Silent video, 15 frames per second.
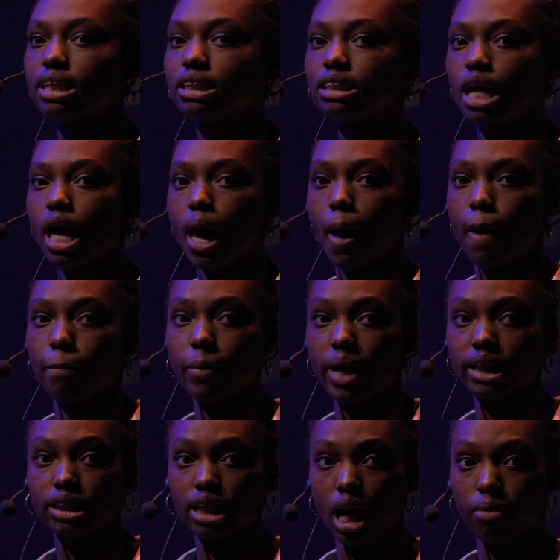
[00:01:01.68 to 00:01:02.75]
this
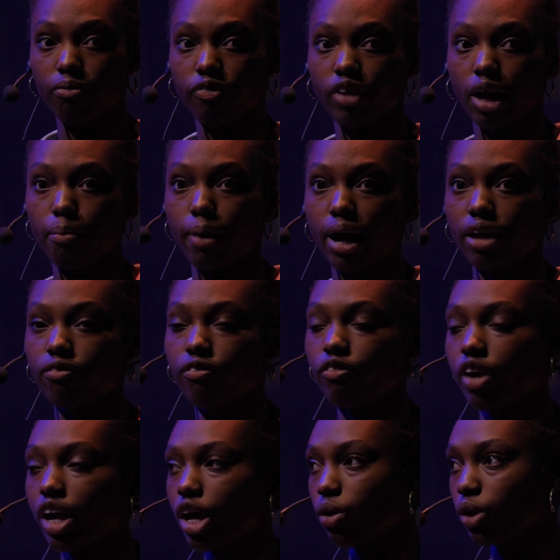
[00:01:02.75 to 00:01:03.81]
made time fly by
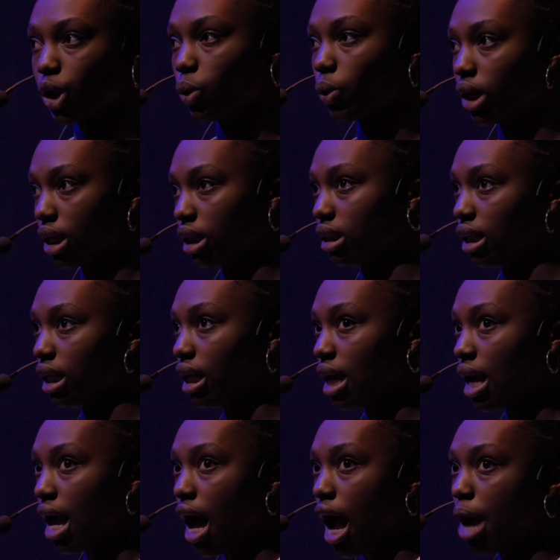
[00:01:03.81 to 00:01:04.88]
very quickly.
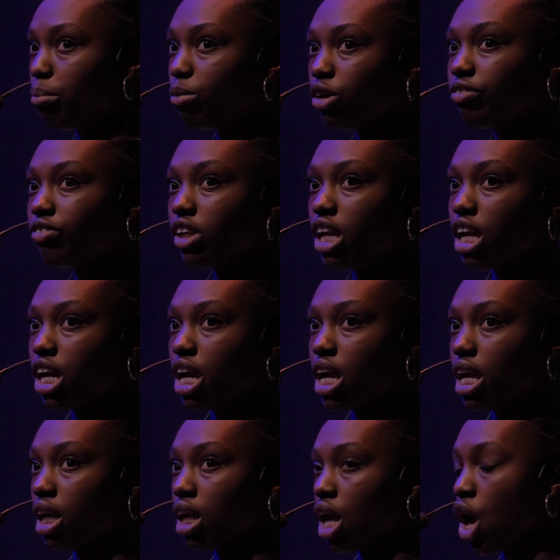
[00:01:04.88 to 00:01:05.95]
I moved here
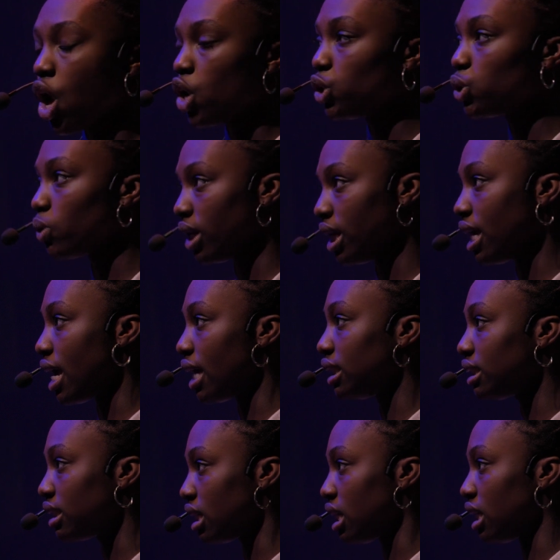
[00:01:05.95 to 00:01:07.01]
in
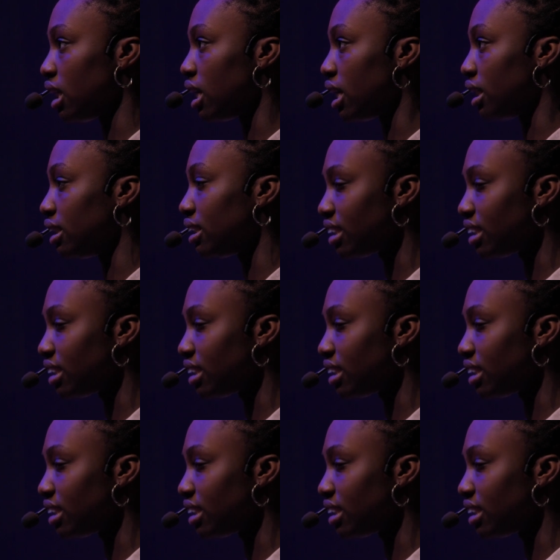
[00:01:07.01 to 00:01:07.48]
2018 in